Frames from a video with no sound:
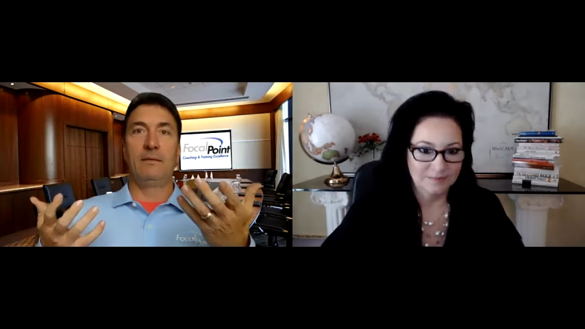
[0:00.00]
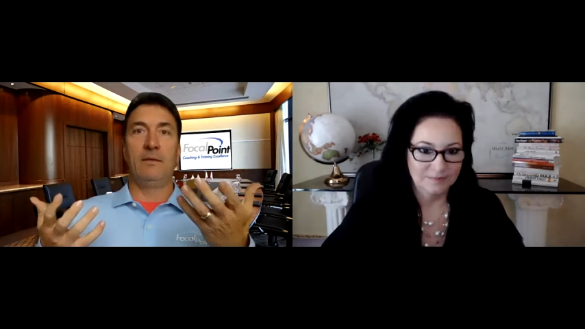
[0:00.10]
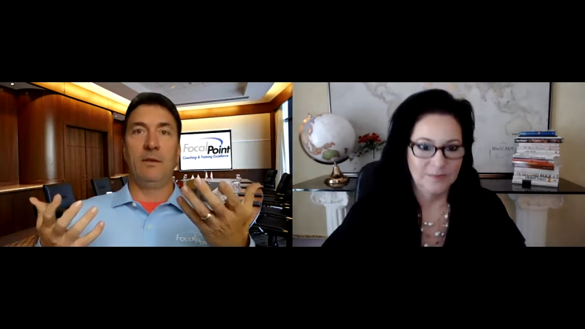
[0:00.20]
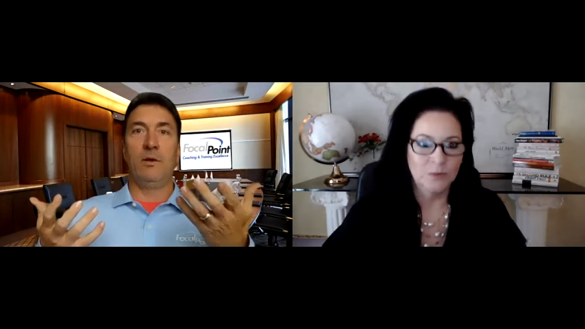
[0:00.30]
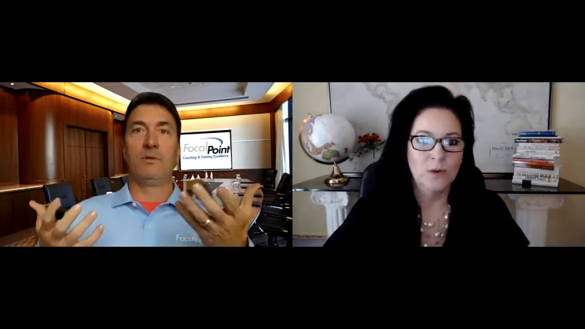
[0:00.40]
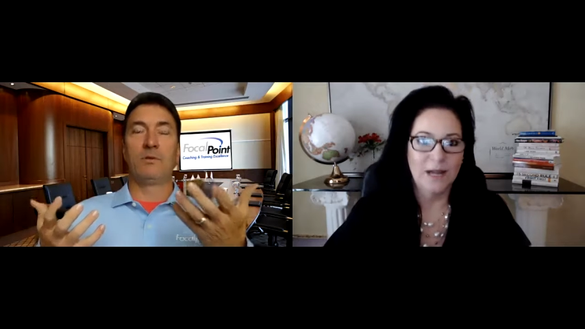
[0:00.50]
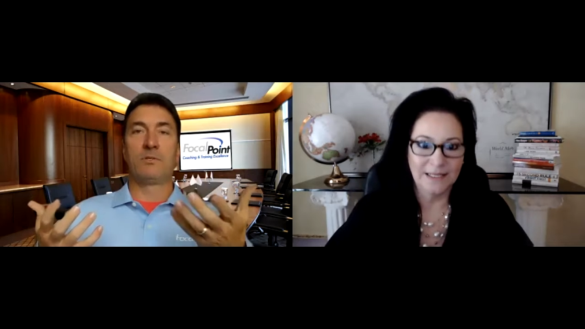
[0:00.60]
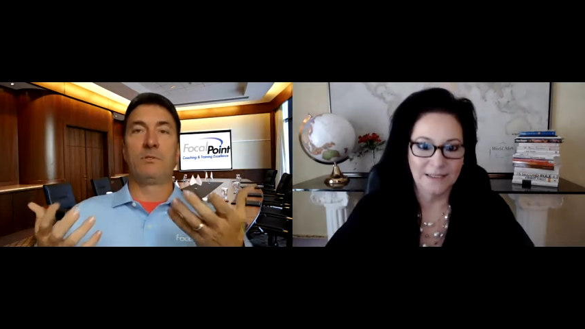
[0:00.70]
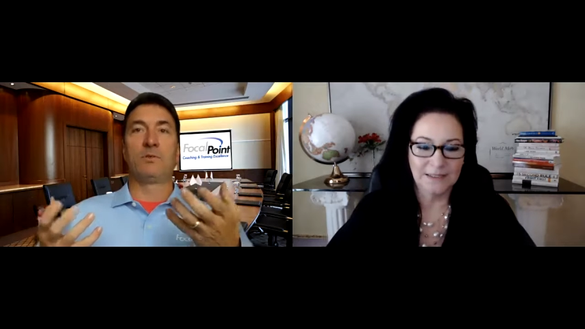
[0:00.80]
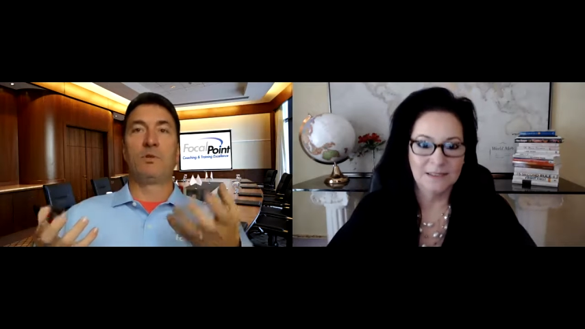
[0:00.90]
Speaker 1: You know,
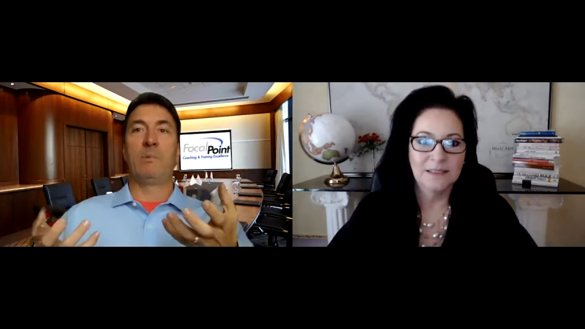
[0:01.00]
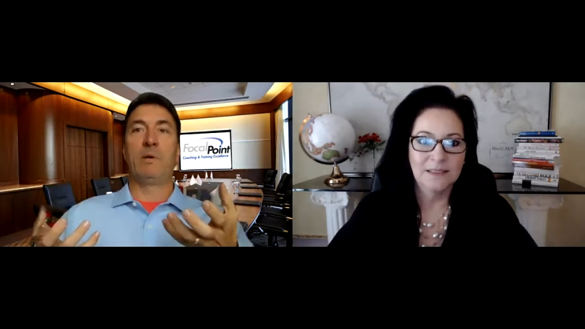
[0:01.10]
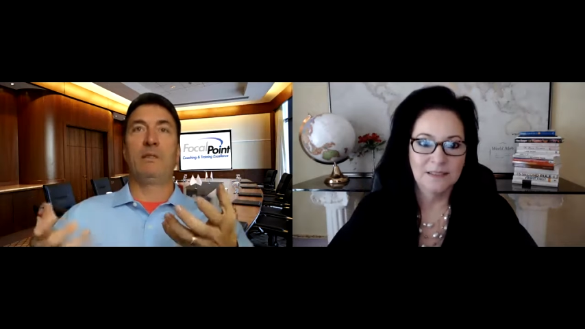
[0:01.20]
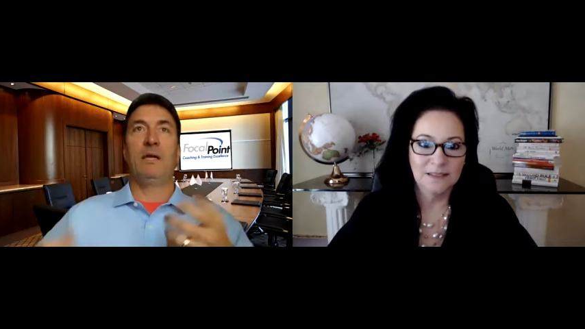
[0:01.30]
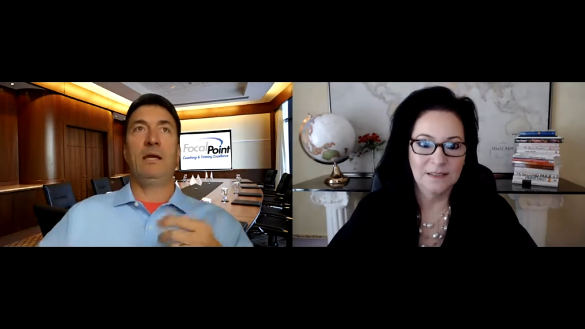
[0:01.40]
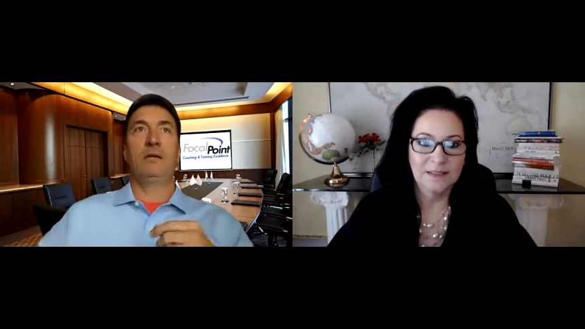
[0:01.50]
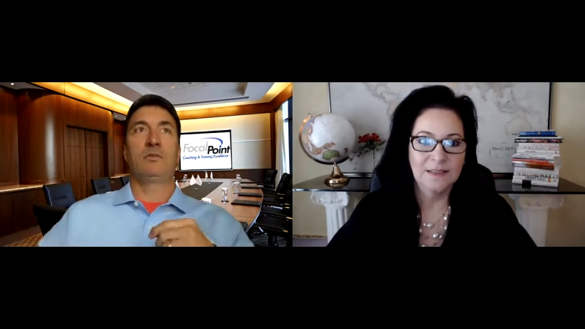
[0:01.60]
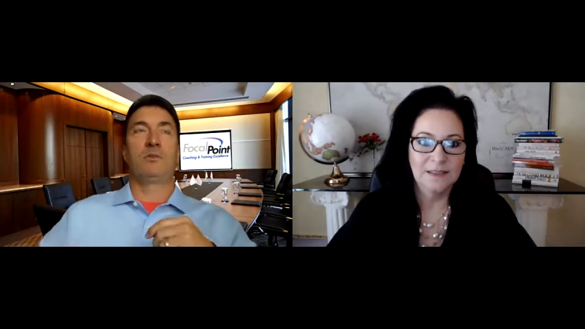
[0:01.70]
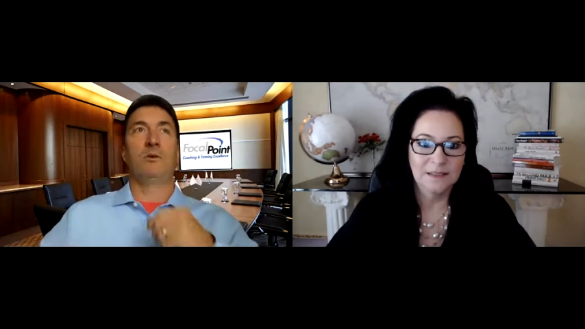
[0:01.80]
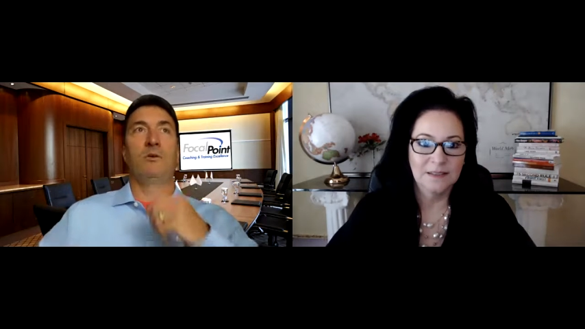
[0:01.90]
there's there's nobody there.
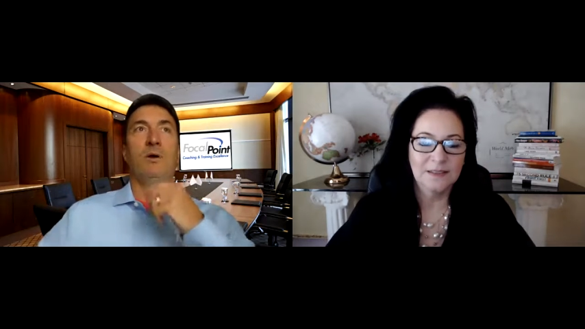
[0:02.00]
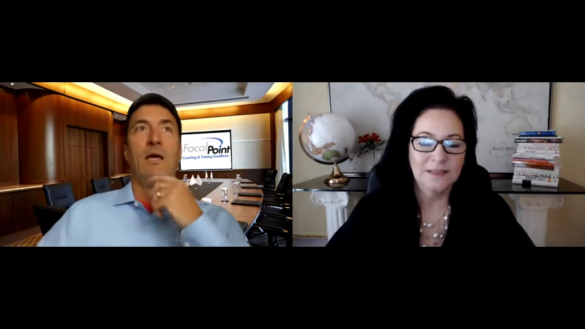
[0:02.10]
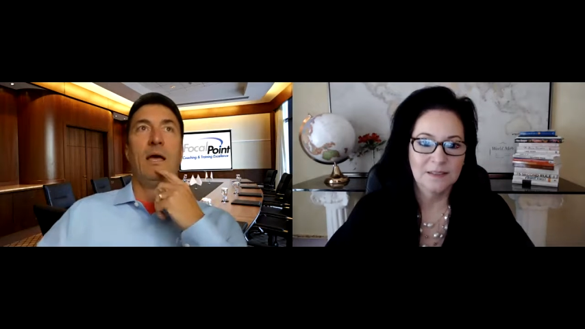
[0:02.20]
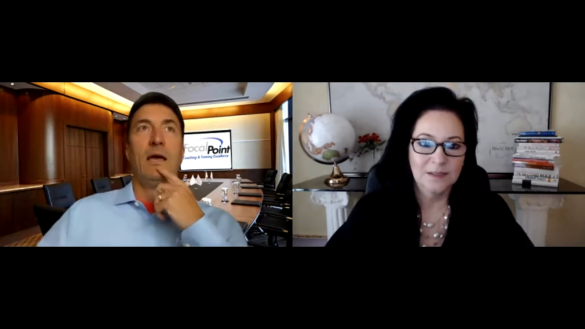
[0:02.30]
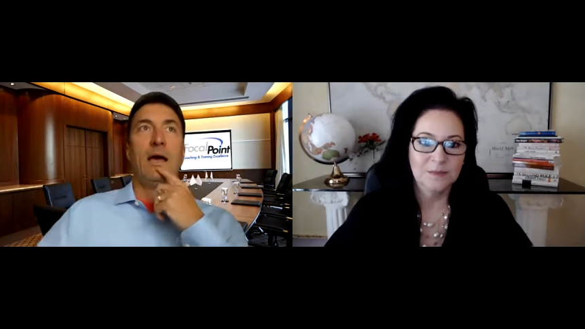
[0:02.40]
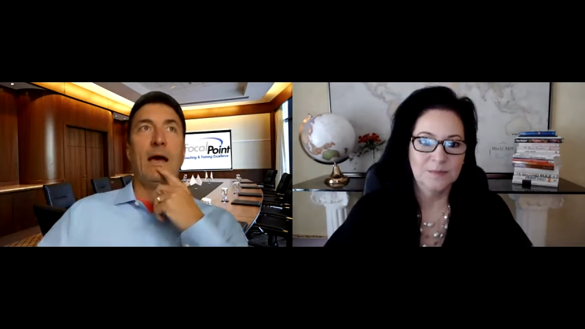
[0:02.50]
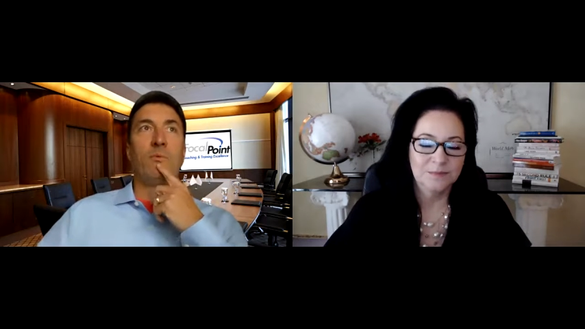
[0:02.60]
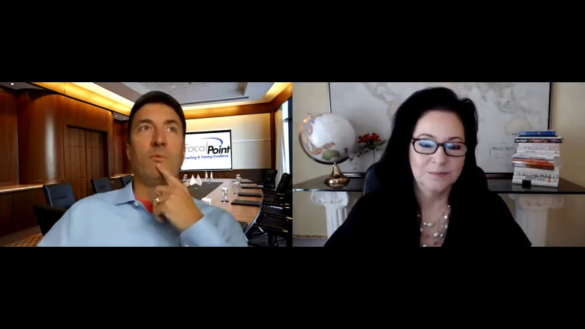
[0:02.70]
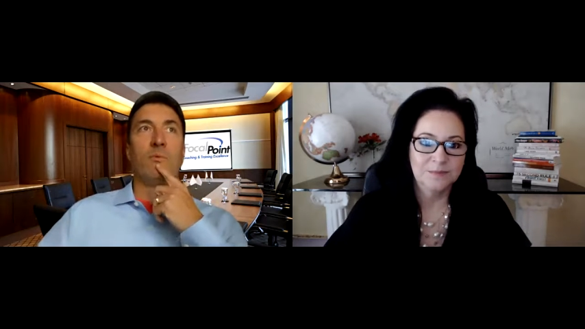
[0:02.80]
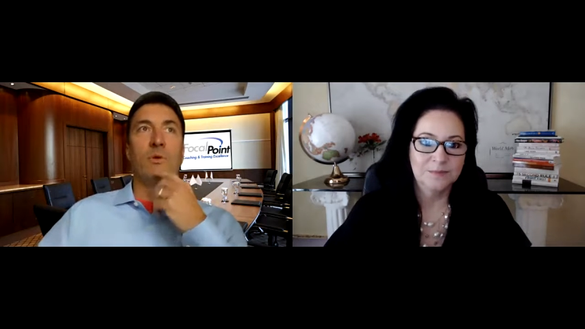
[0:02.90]
So I
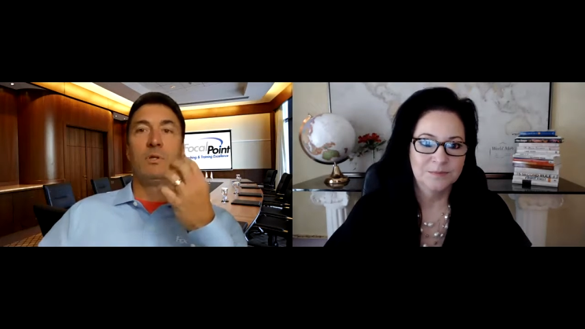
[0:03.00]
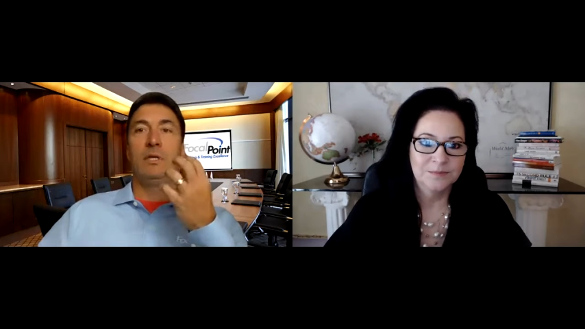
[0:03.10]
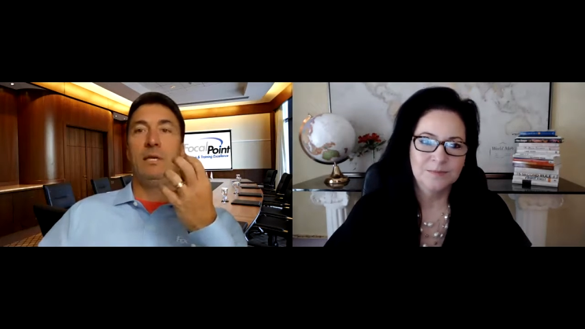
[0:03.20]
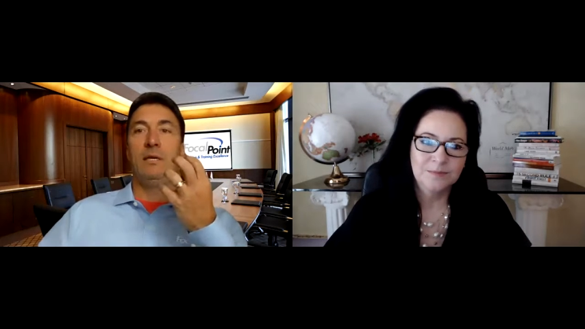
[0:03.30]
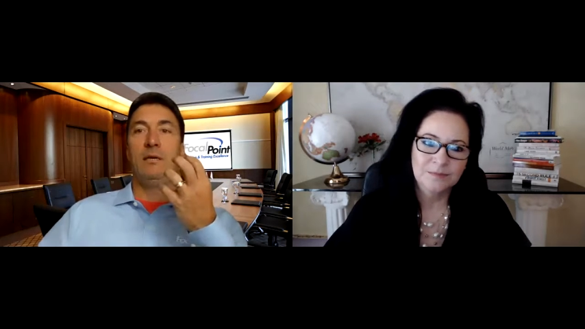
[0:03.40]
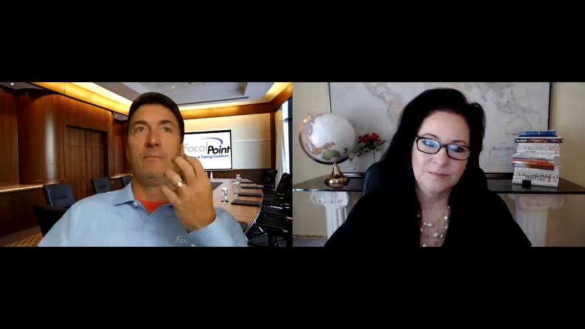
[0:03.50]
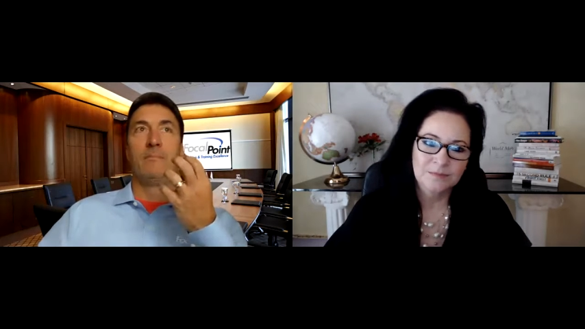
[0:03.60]
really